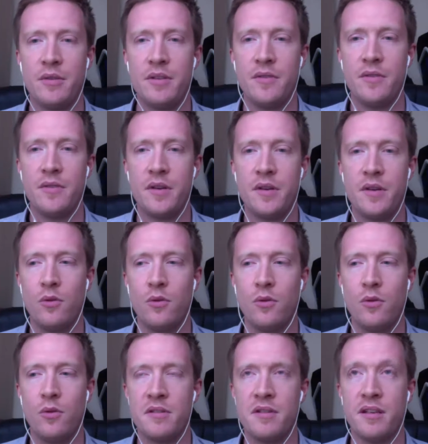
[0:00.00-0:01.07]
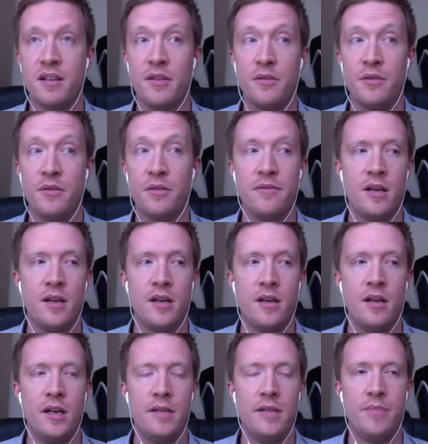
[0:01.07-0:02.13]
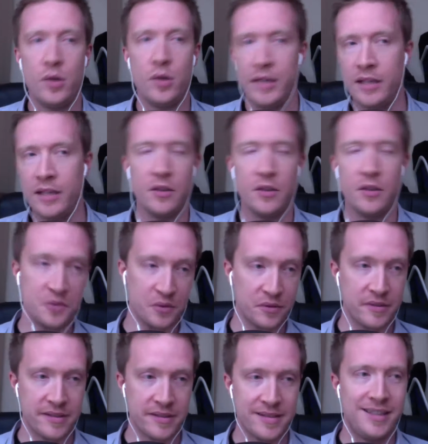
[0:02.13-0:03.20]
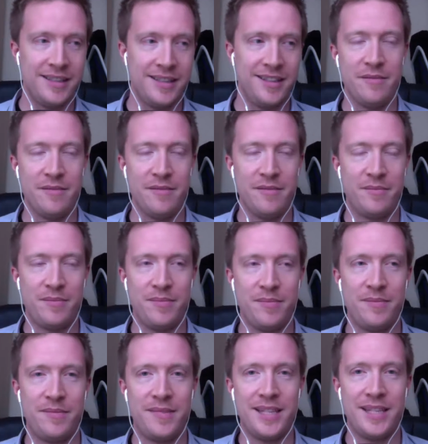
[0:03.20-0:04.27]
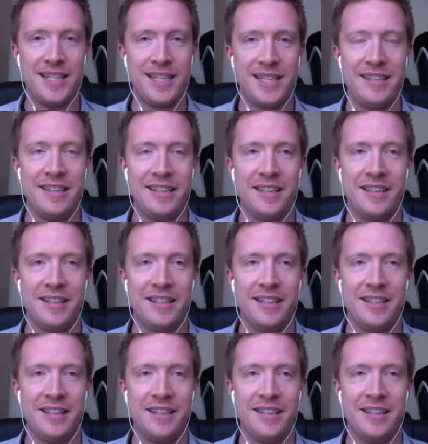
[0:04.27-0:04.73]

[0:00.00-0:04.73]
First of all, there is the kind of polyglot, or the